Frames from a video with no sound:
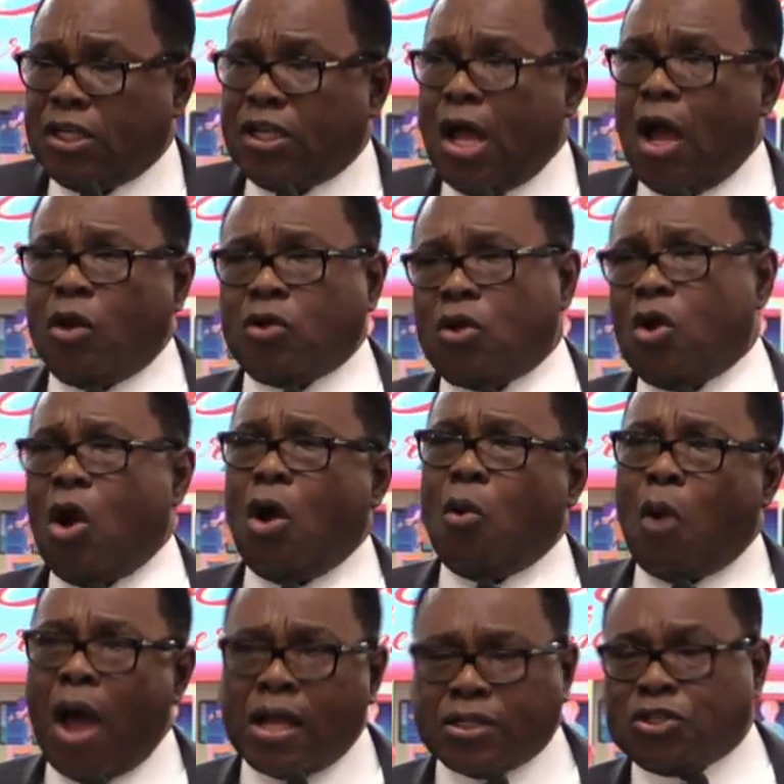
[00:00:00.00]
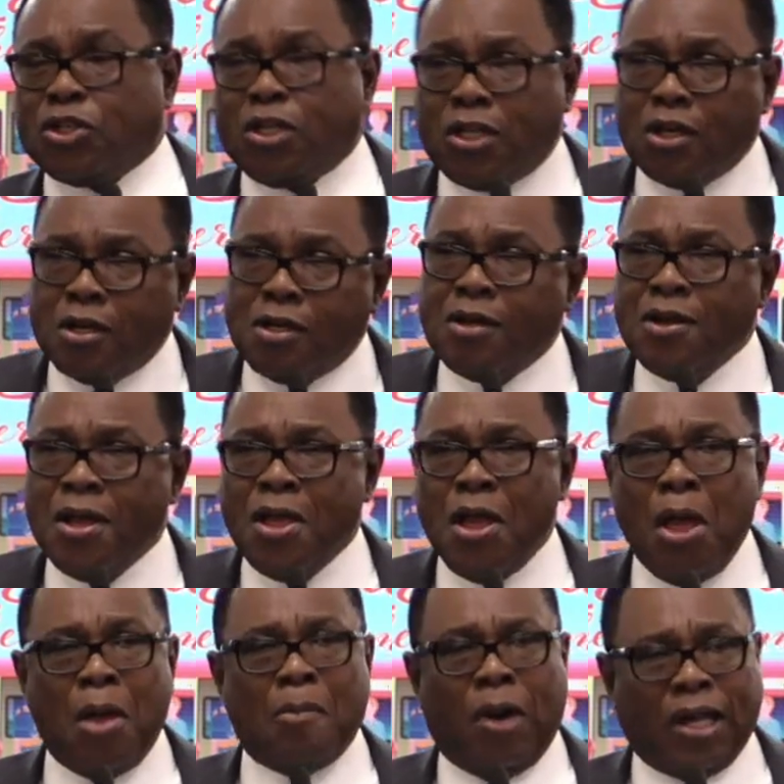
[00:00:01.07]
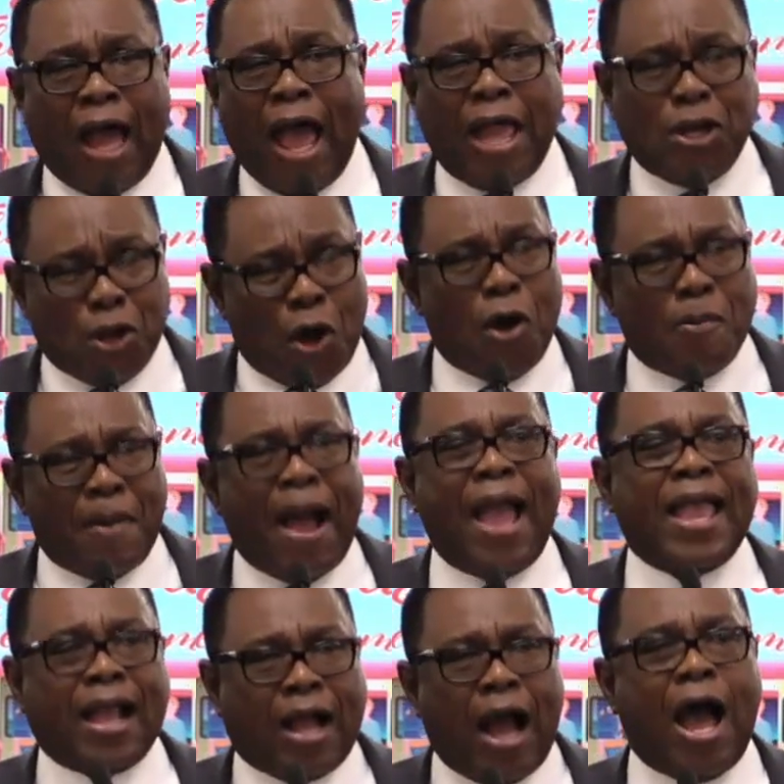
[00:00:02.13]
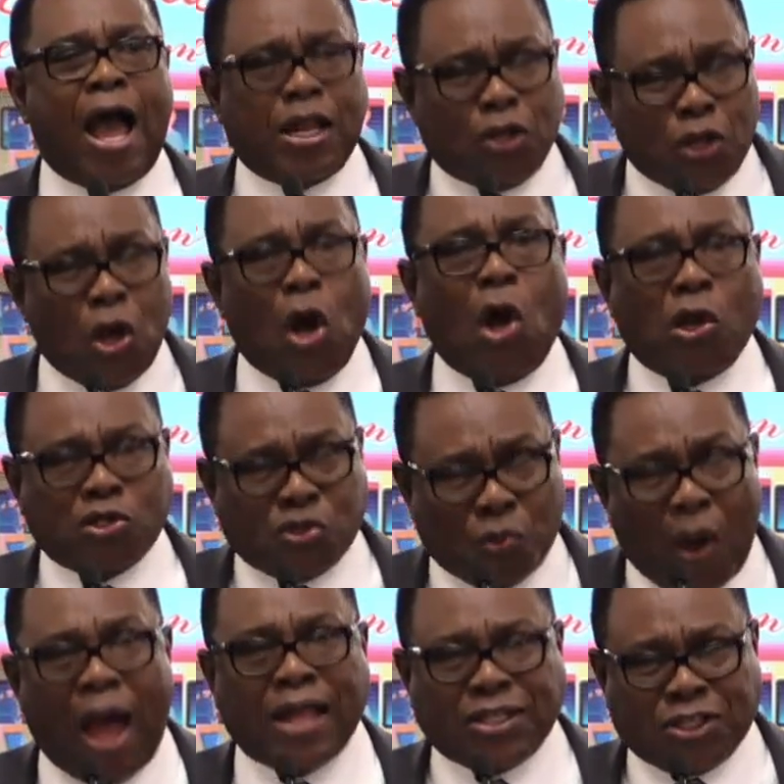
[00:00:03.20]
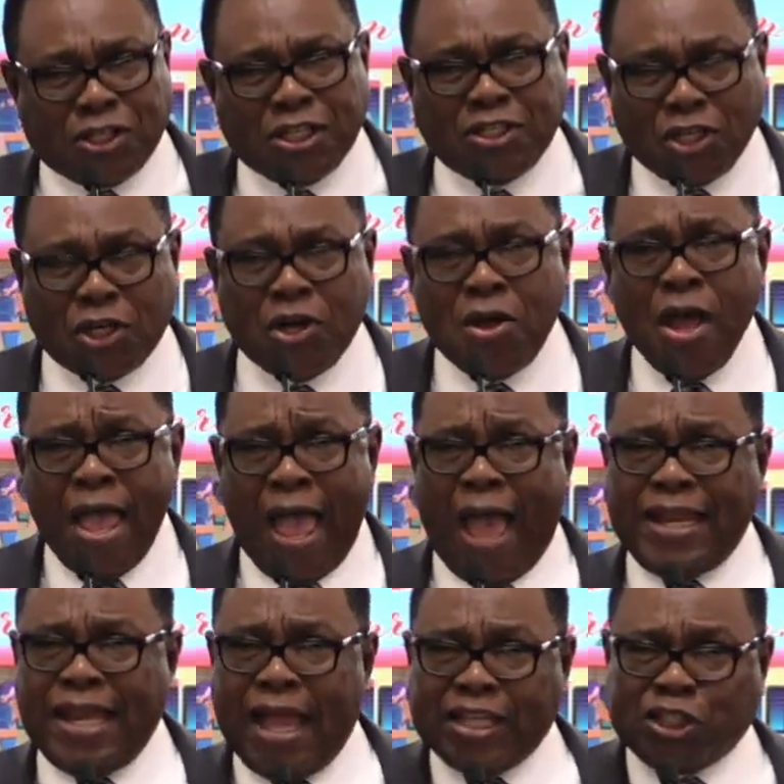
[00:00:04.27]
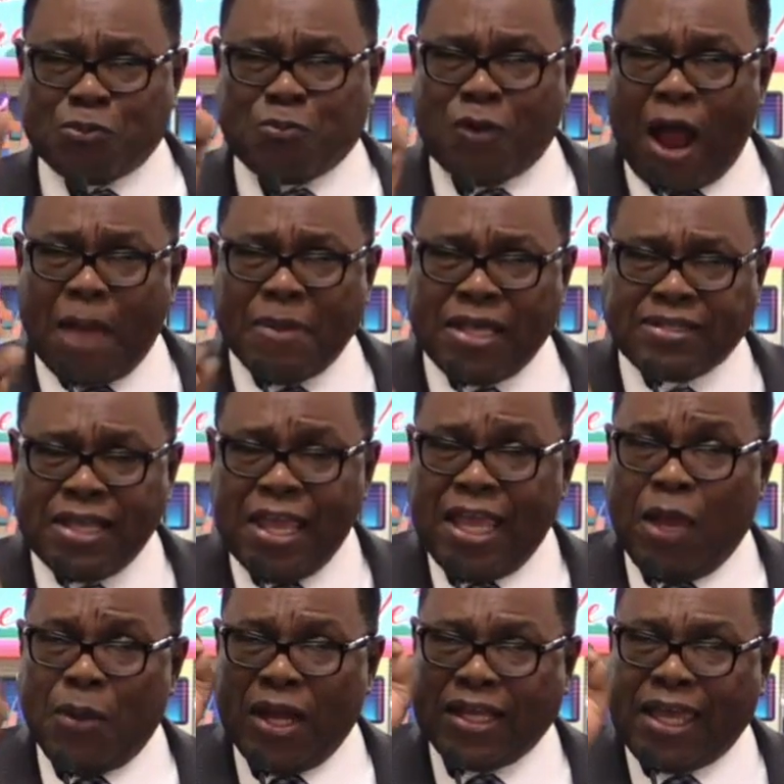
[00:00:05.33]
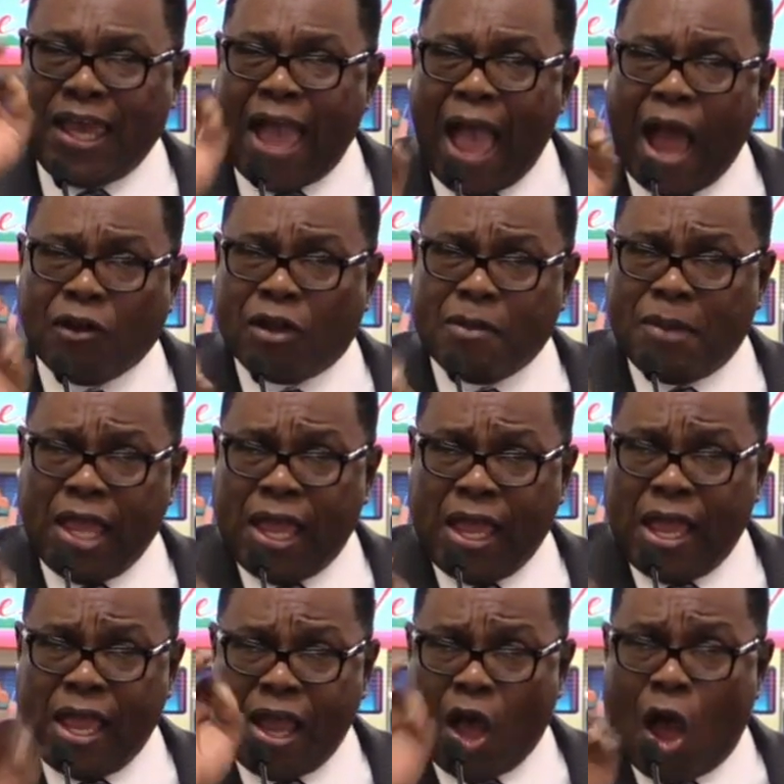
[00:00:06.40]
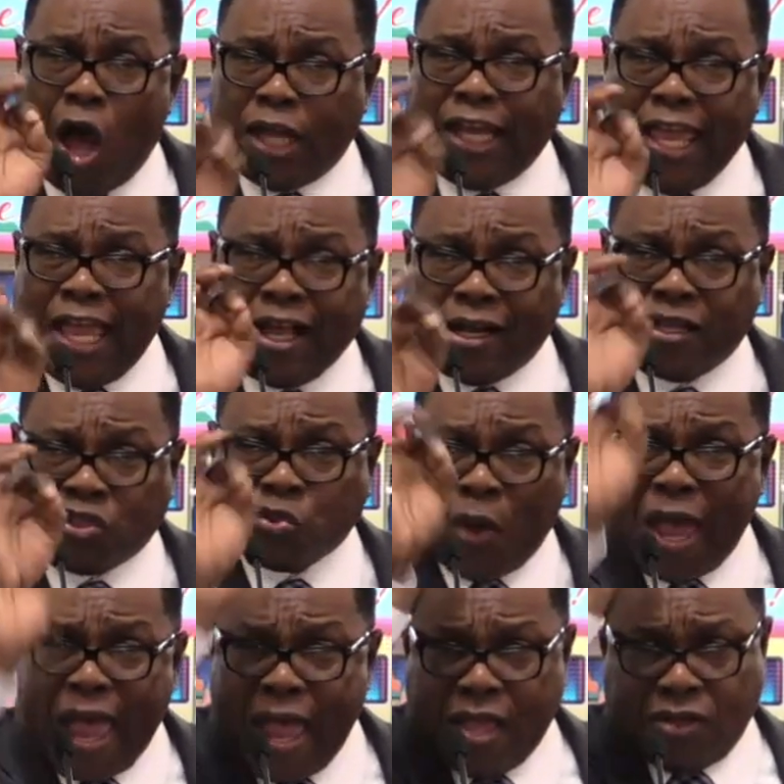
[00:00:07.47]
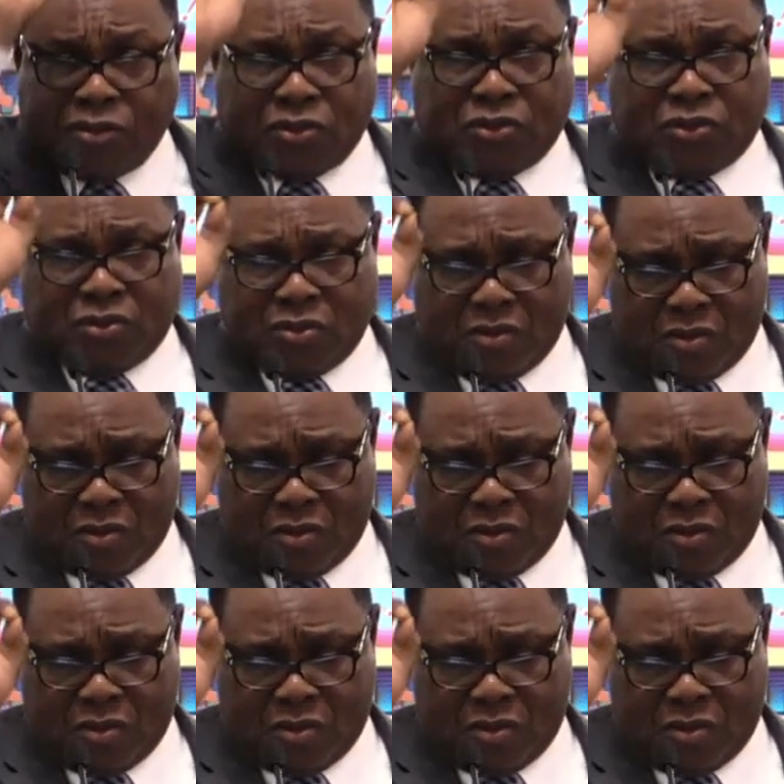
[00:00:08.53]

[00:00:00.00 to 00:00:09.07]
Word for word: don't know what to do. But I know my God knows what to do, and He has promised He will carry me on eagle's wings.